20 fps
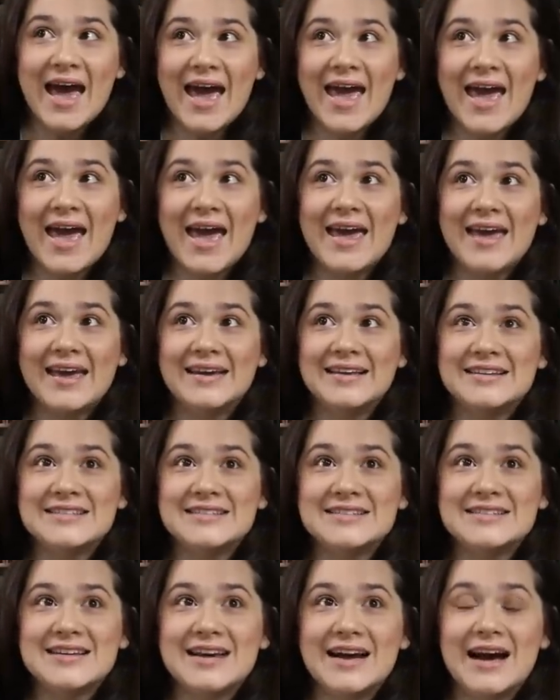
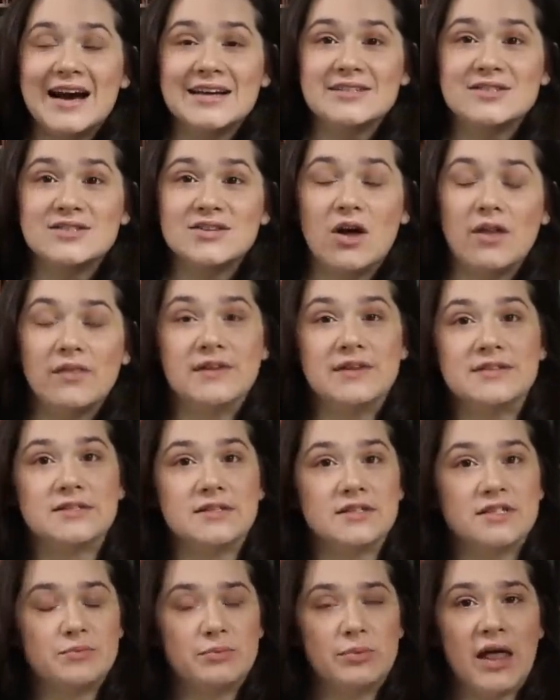and I saw this
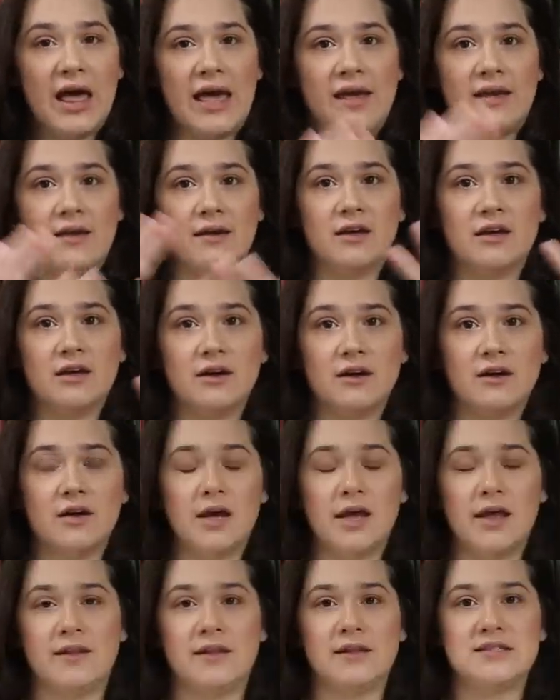display
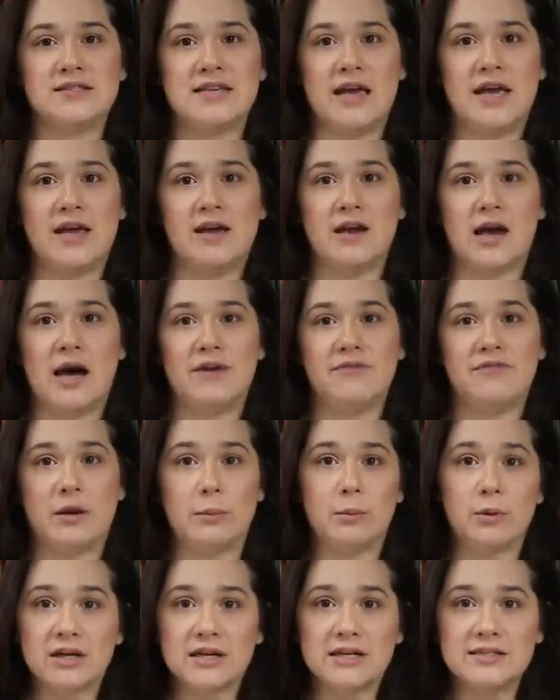and it said
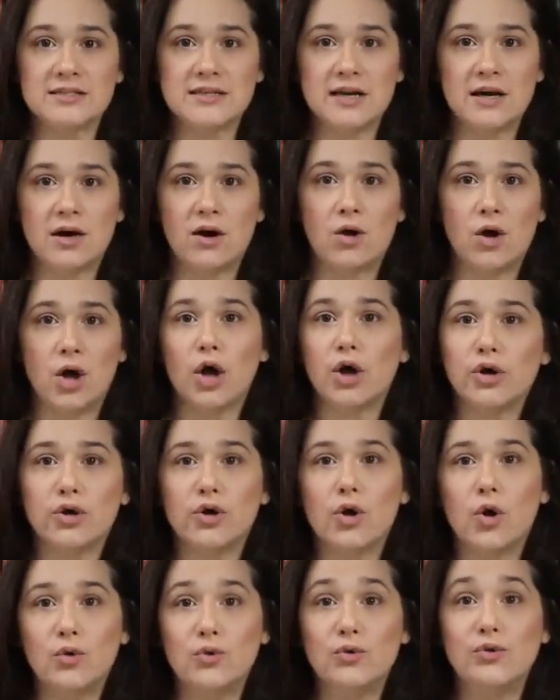Faber-Castell
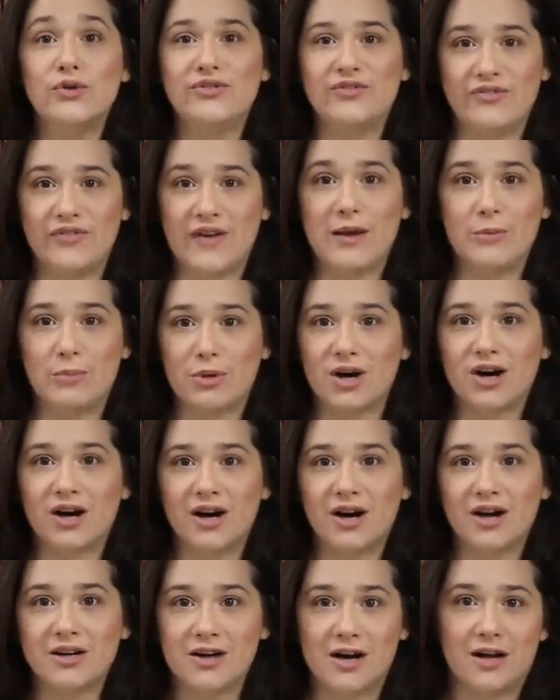Gold Faber
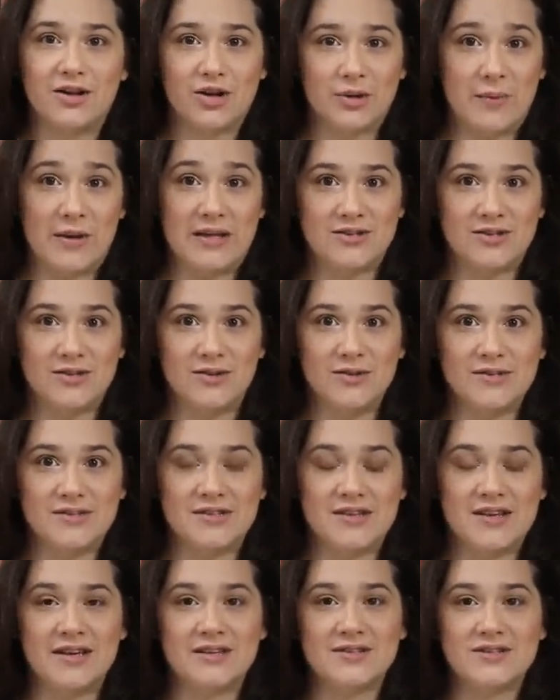colored
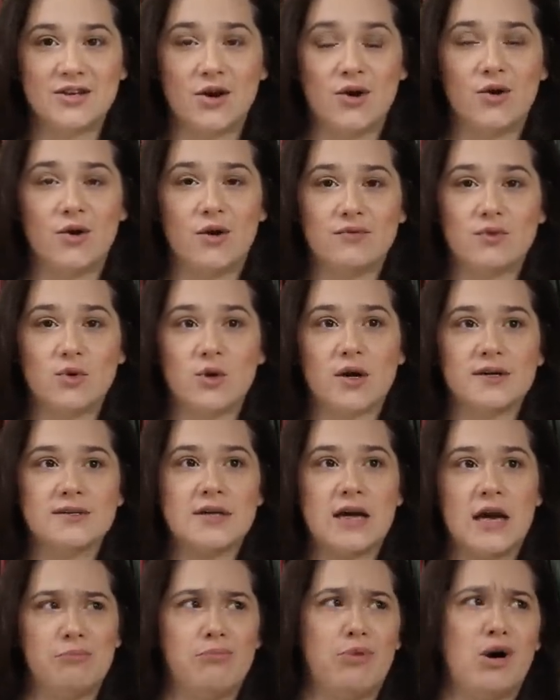pencils. So of course
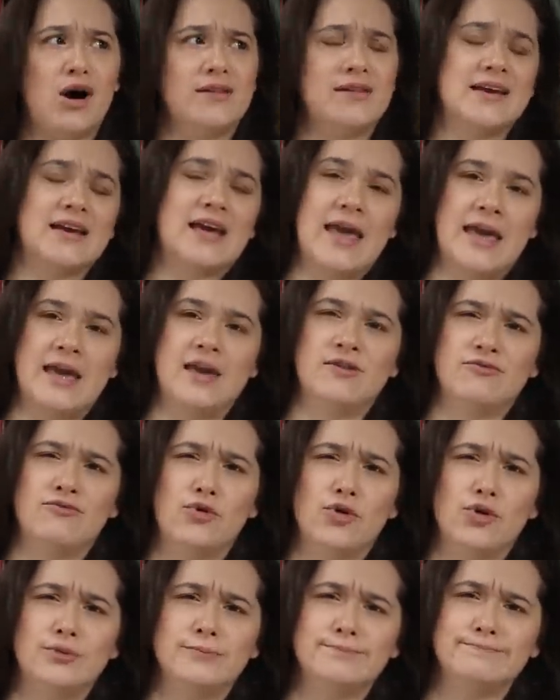I bought like a
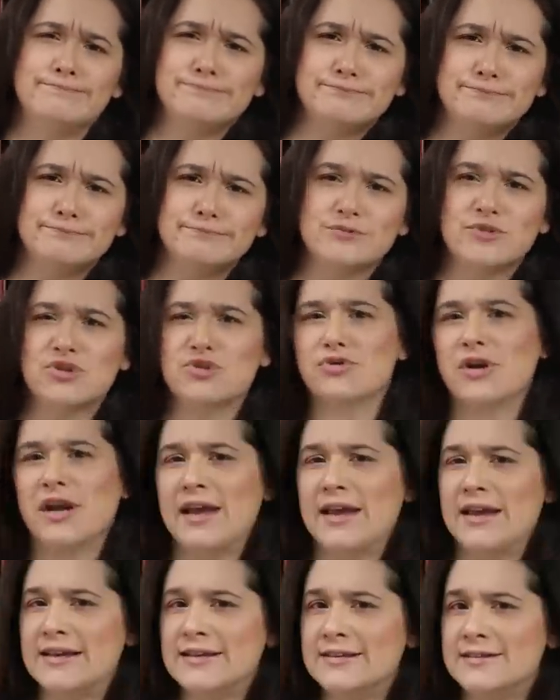handful,
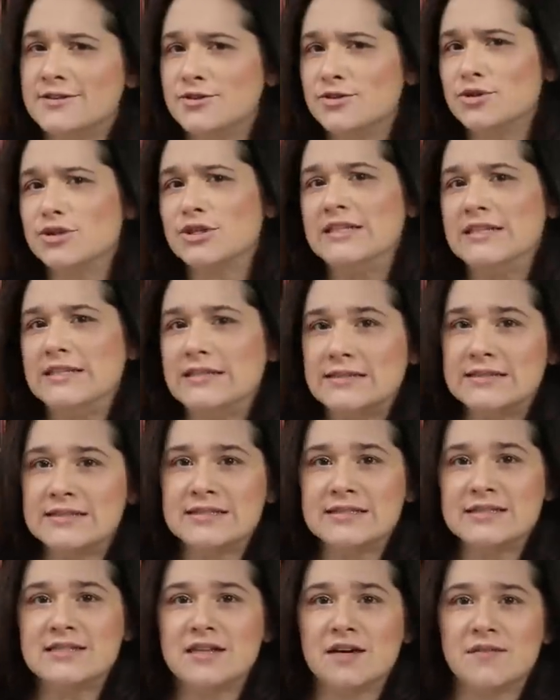grays and greens
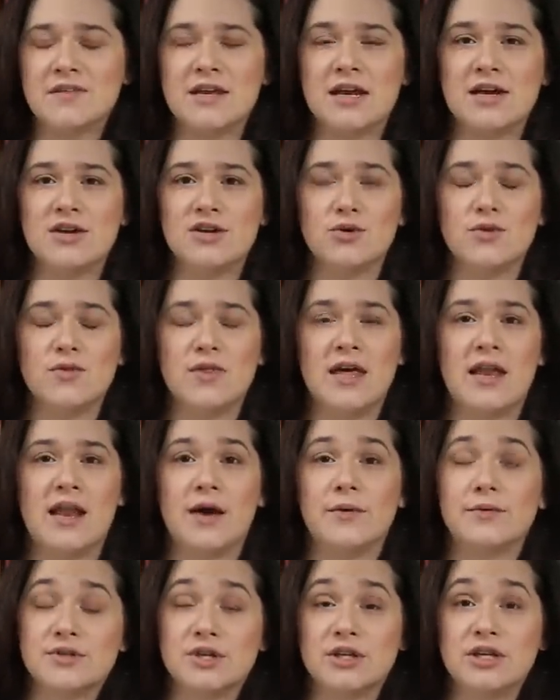and stuff that I knew that
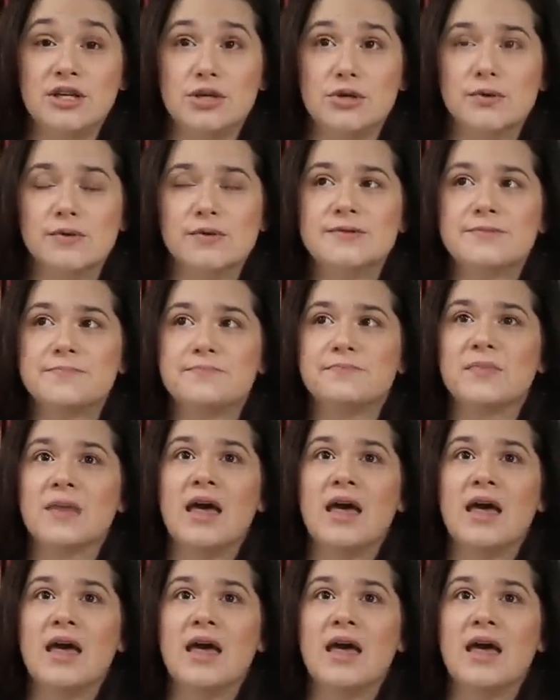I was going to use,